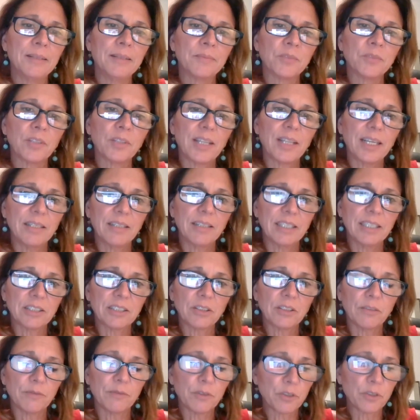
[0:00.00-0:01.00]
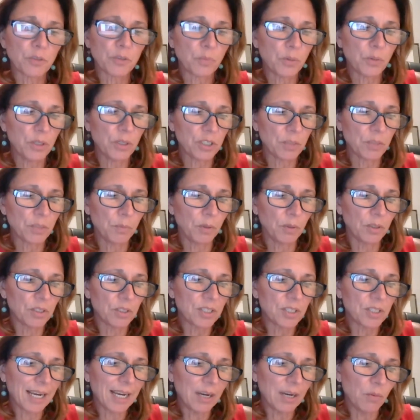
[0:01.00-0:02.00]
So that, that's the first principle. The
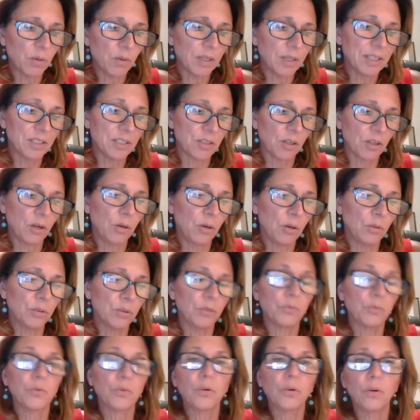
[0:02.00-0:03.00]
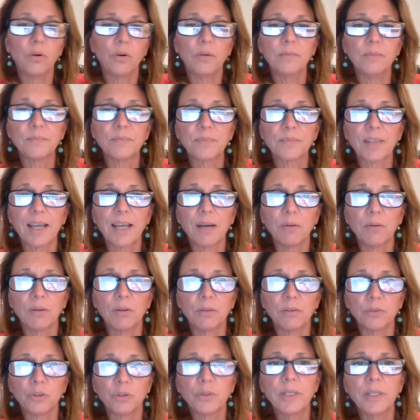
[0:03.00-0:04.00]
second one is the golden rule I
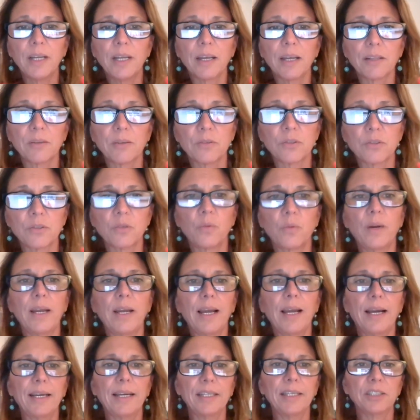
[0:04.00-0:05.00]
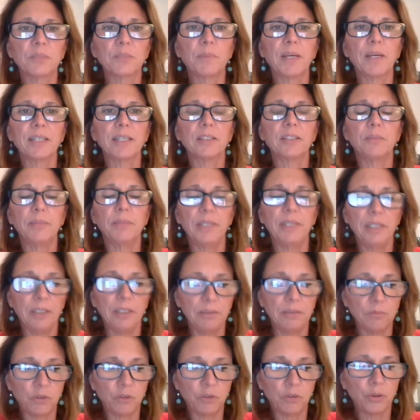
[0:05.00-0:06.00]
will treat others the way I expect to be
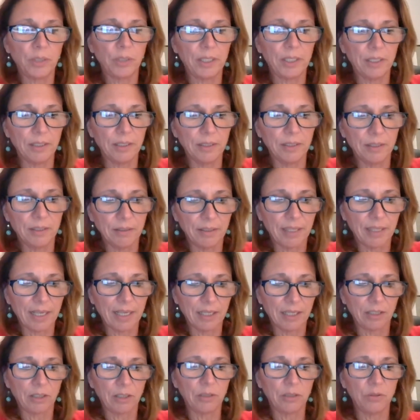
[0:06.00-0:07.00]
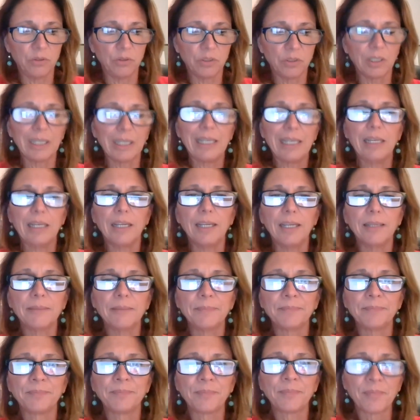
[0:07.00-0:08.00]
treated, and that includes leading.
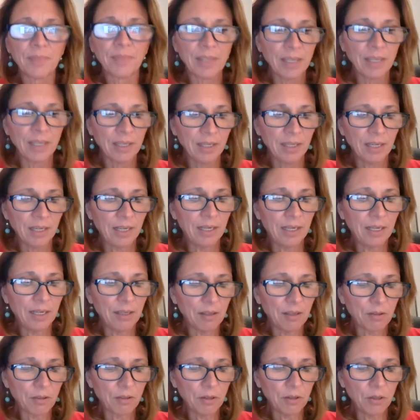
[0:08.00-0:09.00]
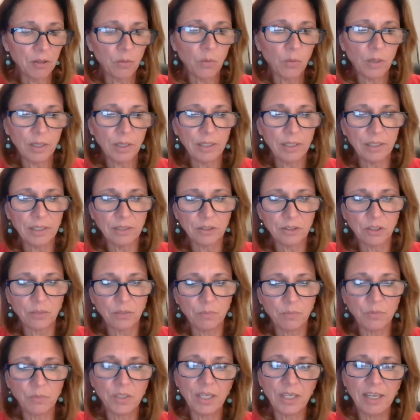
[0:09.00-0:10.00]
And then the third one is
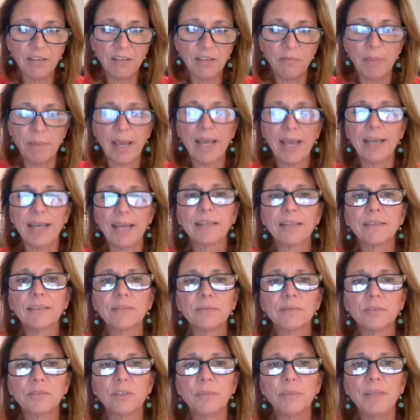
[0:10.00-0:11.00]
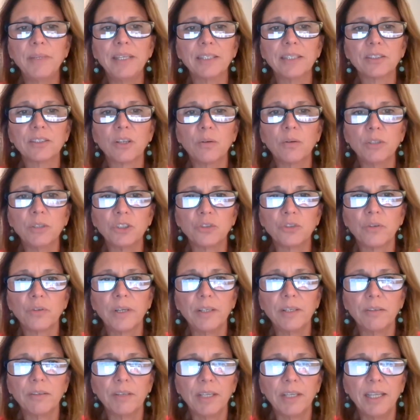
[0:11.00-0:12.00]
to give back. To me, it's always
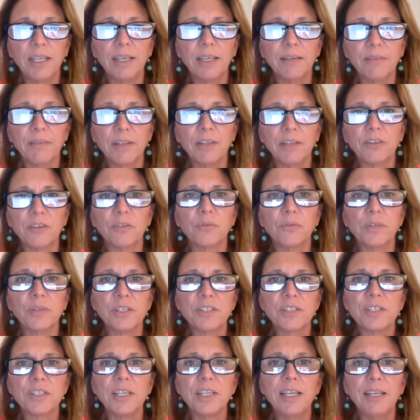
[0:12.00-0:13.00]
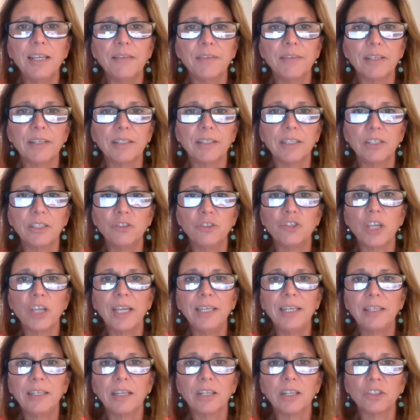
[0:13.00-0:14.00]
greater to give than to receive. And, and
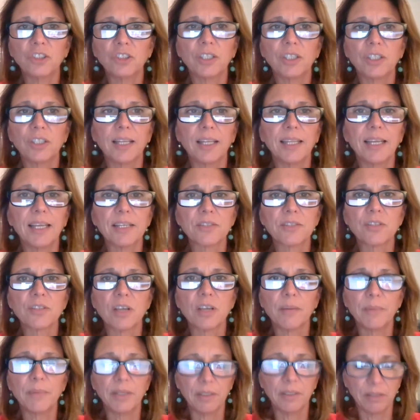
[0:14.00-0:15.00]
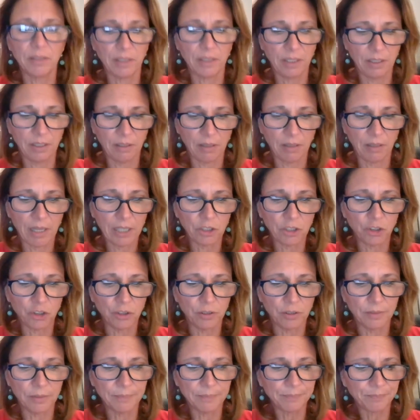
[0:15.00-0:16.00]
Jane touched on that some in, in the
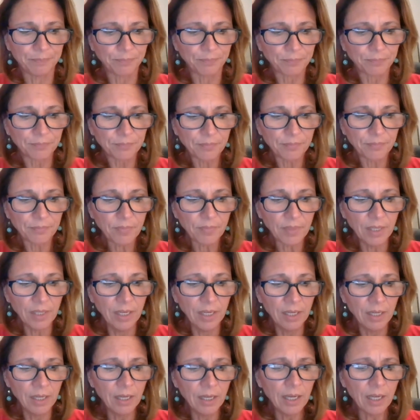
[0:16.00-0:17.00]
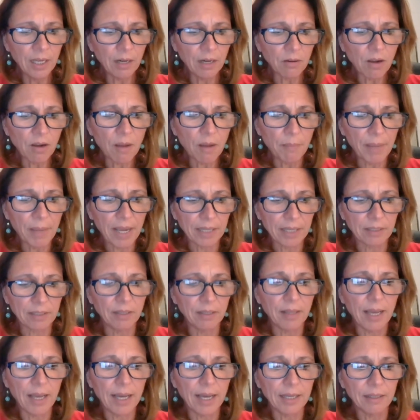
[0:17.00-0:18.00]
lecture. And I'll come back to
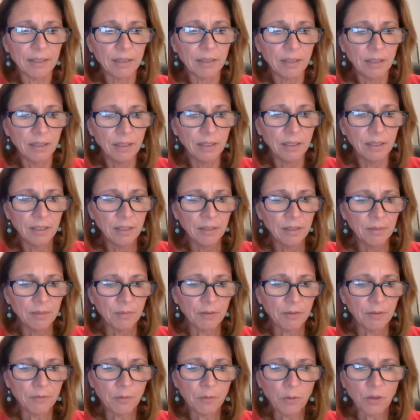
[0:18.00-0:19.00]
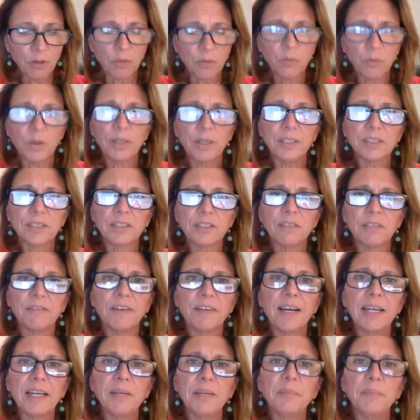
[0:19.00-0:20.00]
that. The fourth one is to
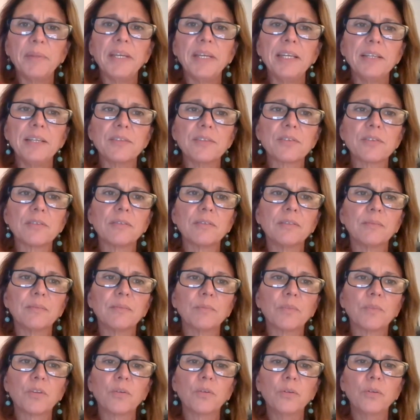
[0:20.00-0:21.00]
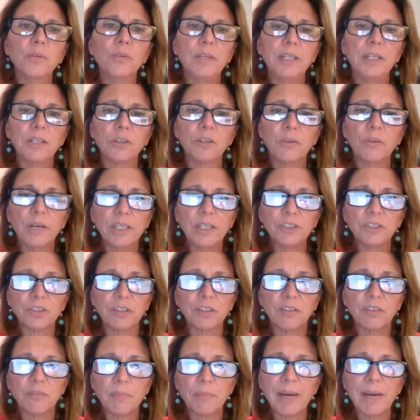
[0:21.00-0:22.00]
find peace through an integration
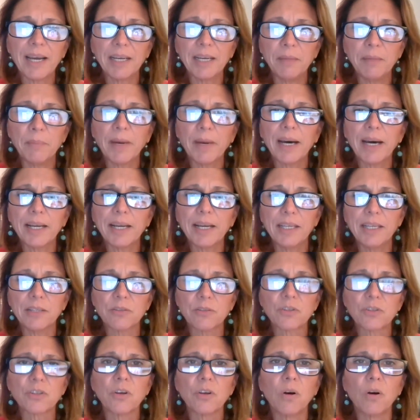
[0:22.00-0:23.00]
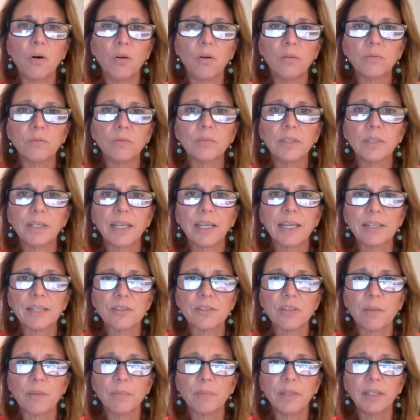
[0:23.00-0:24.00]
of mind, body, and soul. Again,
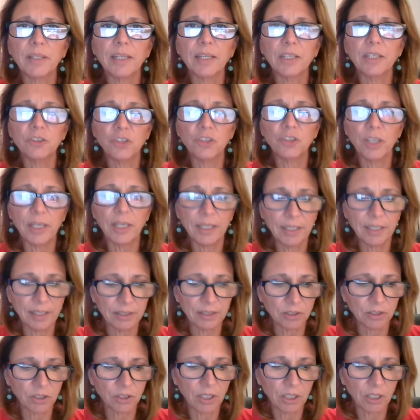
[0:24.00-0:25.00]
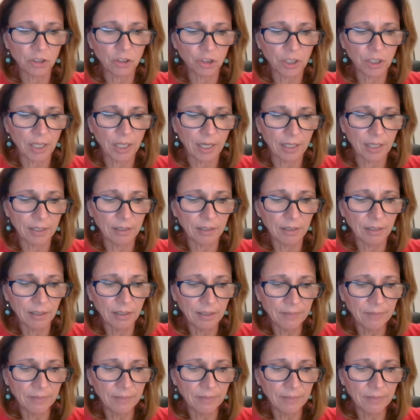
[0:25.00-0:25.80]
something that Jane has touched on.